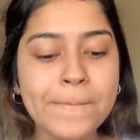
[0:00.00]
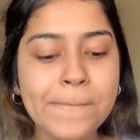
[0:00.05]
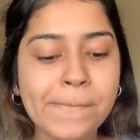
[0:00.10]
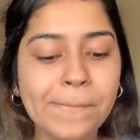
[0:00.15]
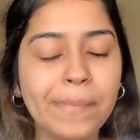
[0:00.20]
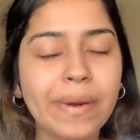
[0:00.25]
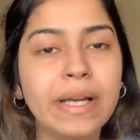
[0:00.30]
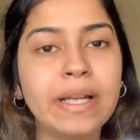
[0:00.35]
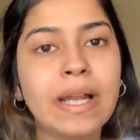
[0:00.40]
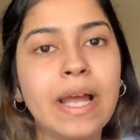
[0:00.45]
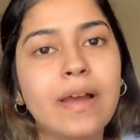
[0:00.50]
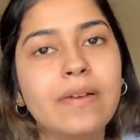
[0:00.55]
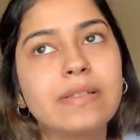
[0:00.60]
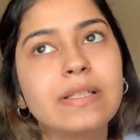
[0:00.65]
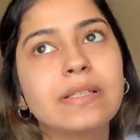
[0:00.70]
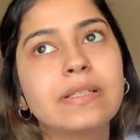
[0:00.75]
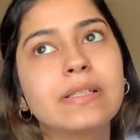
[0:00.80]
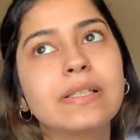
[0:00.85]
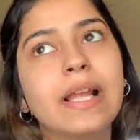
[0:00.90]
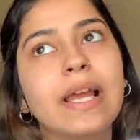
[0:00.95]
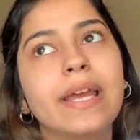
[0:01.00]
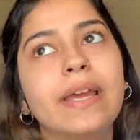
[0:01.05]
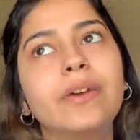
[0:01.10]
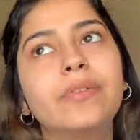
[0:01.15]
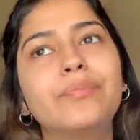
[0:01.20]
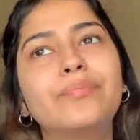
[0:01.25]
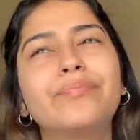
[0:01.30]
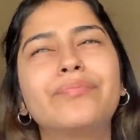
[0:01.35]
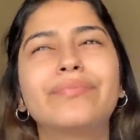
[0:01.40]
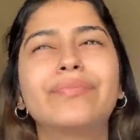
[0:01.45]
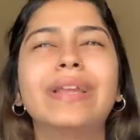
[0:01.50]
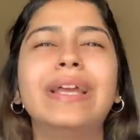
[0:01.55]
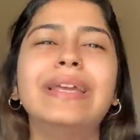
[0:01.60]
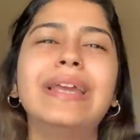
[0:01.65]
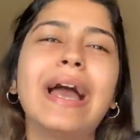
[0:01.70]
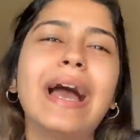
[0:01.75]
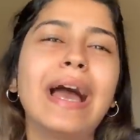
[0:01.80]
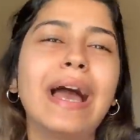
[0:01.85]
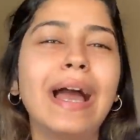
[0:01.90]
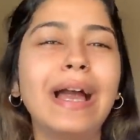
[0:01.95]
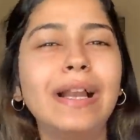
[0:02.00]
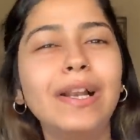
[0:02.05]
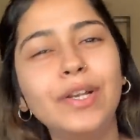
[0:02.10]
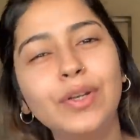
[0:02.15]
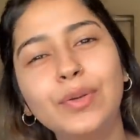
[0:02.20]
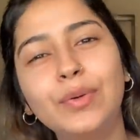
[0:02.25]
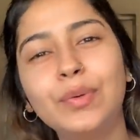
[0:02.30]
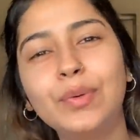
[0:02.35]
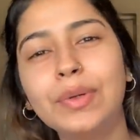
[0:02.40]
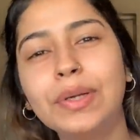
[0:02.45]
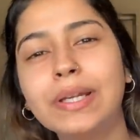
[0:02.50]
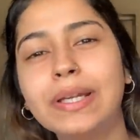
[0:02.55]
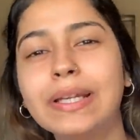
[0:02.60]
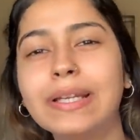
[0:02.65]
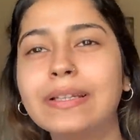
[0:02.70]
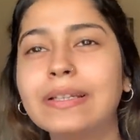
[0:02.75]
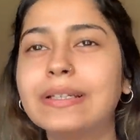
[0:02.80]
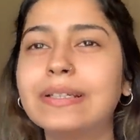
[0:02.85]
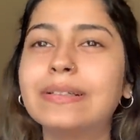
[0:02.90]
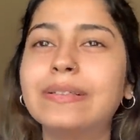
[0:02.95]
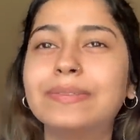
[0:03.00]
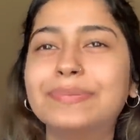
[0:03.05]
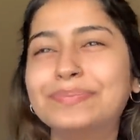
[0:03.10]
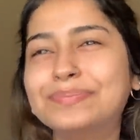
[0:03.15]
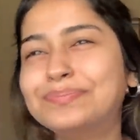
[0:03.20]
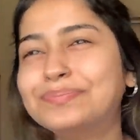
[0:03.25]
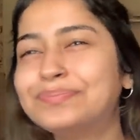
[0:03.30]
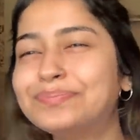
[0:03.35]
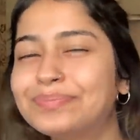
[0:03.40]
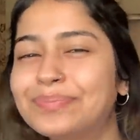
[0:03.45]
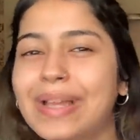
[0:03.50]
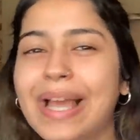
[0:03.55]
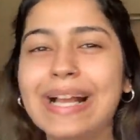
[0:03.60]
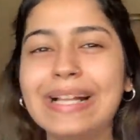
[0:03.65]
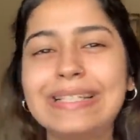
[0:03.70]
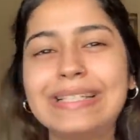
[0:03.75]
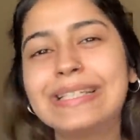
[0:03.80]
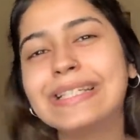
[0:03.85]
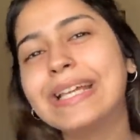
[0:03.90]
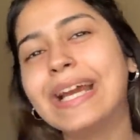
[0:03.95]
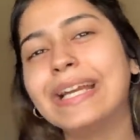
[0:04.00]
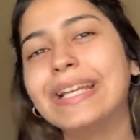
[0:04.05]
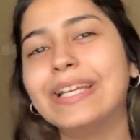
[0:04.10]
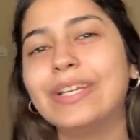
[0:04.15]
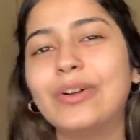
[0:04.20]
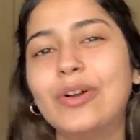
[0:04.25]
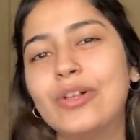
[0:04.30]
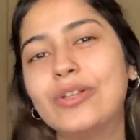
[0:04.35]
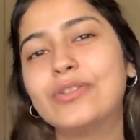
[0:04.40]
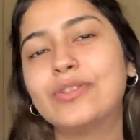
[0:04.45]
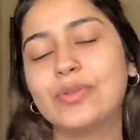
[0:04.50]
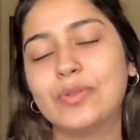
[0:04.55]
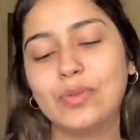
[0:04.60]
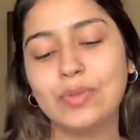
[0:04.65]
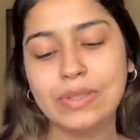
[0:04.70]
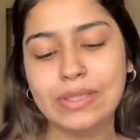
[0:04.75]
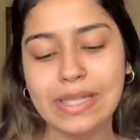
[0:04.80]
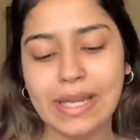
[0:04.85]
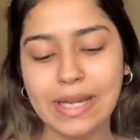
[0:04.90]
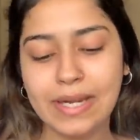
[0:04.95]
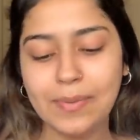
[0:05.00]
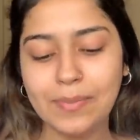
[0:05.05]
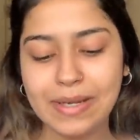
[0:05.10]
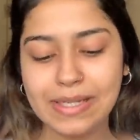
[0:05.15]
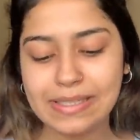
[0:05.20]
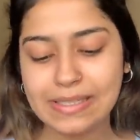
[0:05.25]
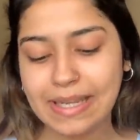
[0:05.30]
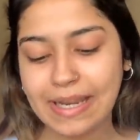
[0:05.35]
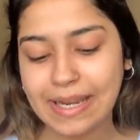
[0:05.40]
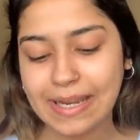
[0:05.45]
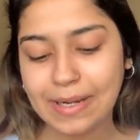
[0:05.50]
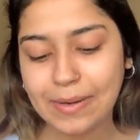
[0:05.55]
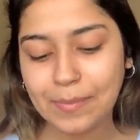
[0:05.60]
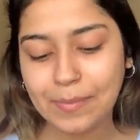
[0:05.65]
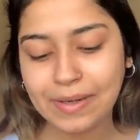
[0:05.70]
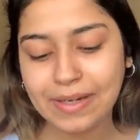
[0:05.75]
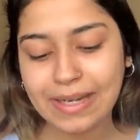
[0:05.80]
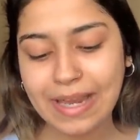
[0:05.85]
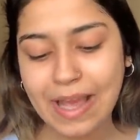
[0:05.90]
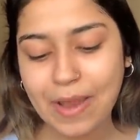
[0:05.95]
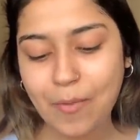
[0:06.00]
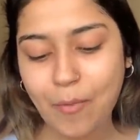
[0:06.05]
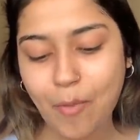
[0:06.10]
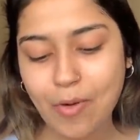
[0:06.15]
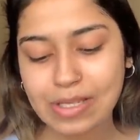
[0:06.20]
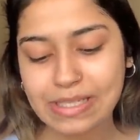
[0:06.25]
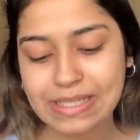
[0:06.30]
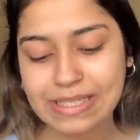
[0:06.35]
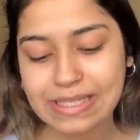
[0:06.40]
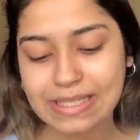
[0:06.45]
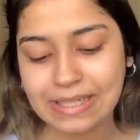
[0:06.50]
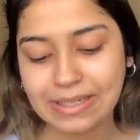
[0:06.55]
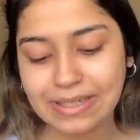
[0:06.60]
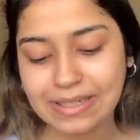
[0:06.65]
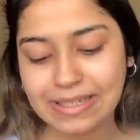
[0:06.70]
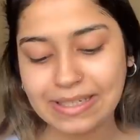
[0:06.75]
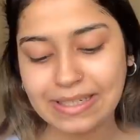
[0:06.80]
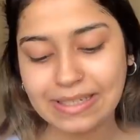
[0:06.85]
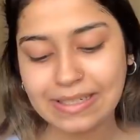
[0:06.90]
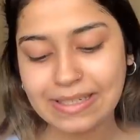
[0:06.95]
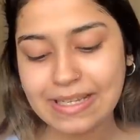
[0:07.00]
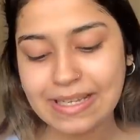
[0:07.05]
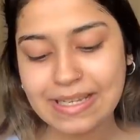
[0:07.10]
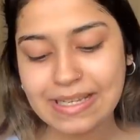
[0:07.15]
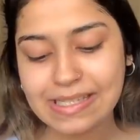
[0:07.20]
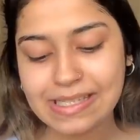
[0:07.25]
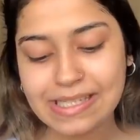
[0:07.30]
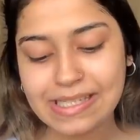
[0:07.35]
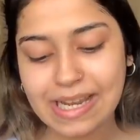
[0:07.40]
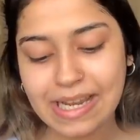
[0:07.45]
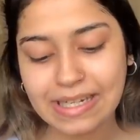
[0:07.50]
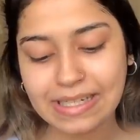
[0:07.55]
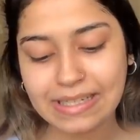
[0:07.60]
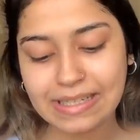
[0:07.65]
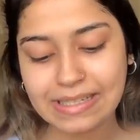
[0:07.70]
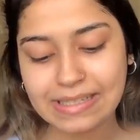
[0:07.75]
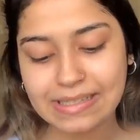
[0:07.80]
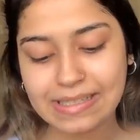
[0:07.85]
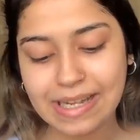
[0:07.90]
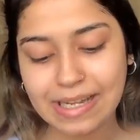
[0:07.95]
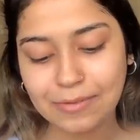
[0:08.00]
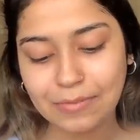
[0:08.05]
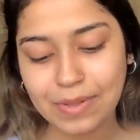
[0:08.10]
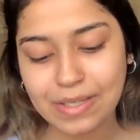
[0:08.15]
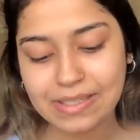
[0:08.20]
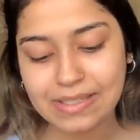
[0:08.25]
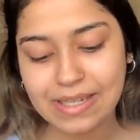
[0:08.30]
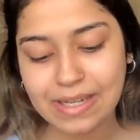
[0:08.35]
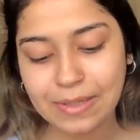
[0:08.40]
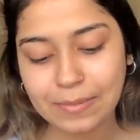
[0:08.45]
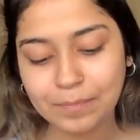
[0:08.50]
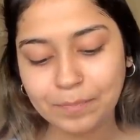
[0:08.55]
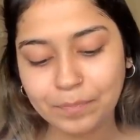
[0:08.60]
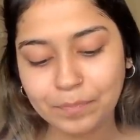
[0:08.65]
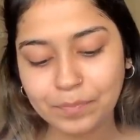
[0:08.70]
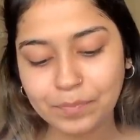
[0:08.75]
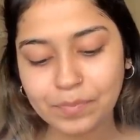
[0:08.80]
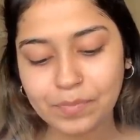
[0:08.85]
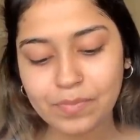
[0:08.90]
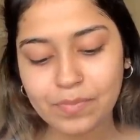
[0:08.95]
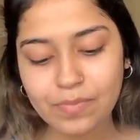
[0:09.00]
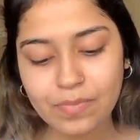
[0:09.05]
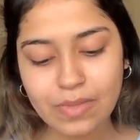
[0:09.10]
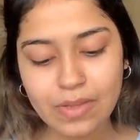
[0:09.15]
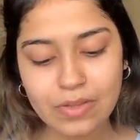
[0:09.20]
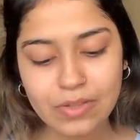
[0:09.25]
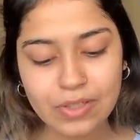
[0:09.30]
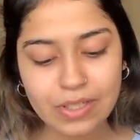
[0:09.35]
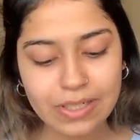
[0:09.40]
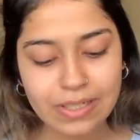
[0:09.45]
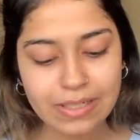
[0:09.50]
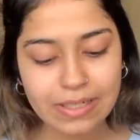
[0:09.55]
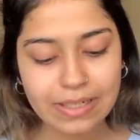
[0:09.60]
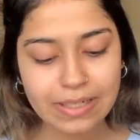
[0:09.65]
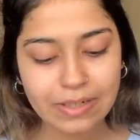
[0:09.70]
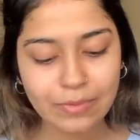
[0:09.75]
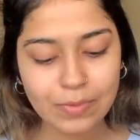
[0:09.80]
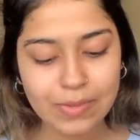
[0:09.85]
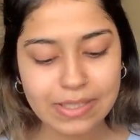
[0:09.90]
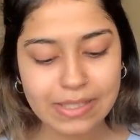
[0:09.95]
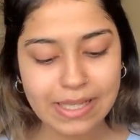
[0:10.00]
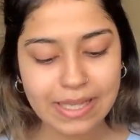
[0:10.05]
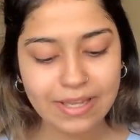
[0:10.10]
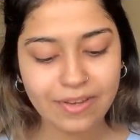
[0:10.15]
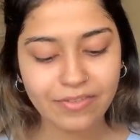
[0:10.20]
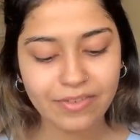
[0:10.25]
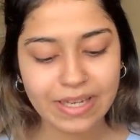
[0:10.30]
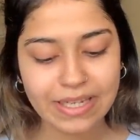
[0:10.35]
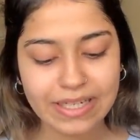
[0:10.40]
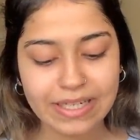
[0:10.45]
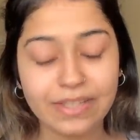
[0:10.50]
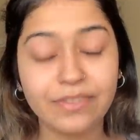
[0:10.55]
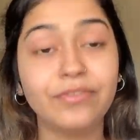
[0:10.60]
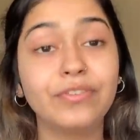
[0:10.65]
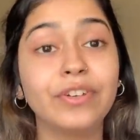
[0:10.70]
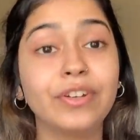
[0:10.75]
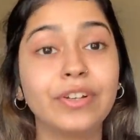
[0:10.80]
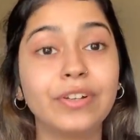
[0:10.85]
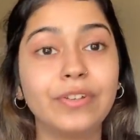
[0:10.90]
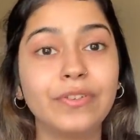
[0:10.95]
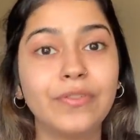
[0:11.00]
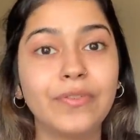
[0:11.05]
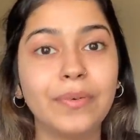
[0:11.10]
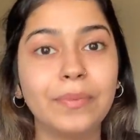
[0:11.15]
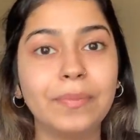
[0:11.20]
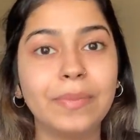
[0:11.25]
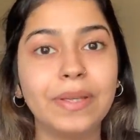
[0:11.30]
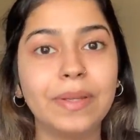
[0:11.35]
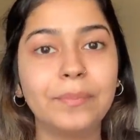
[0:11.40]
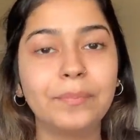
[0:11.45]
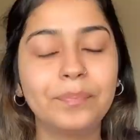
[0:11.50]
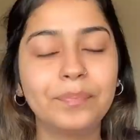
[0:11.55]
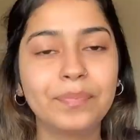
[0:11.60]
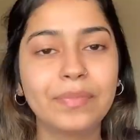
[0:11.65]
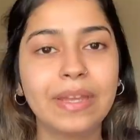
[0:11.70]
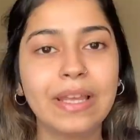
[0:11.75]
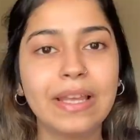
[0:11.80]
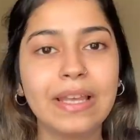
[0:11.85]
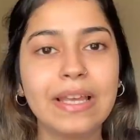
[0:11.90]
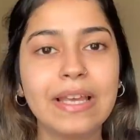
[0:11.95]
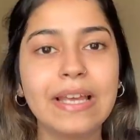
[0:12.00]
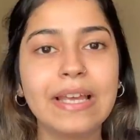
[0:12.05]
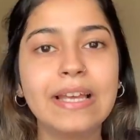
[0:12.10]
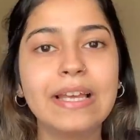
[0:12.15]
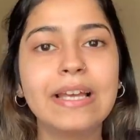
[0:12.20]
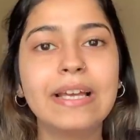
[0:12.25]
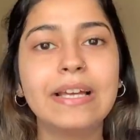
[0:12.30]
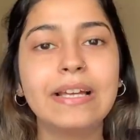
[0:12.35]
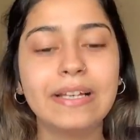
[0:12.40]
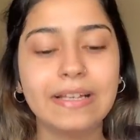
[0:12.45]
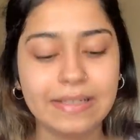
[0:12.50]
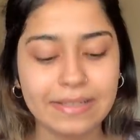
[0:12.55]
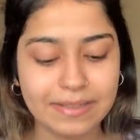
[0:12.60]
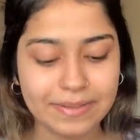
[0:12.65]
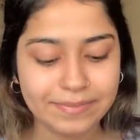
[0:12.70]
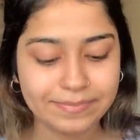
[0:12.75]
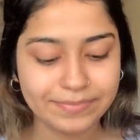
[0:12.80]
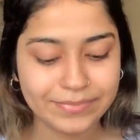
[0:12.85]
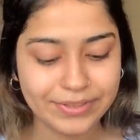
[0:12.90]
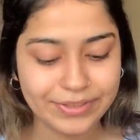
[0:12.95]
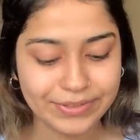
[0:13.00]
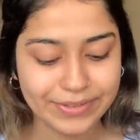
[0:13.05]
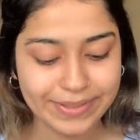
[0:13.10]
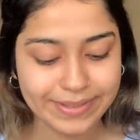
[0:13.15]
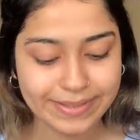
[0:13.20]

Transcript: but I was like, yeah, I'll do it. I'll study also side by side, but I wasn't studying side by side, so it was like very difficult for me. So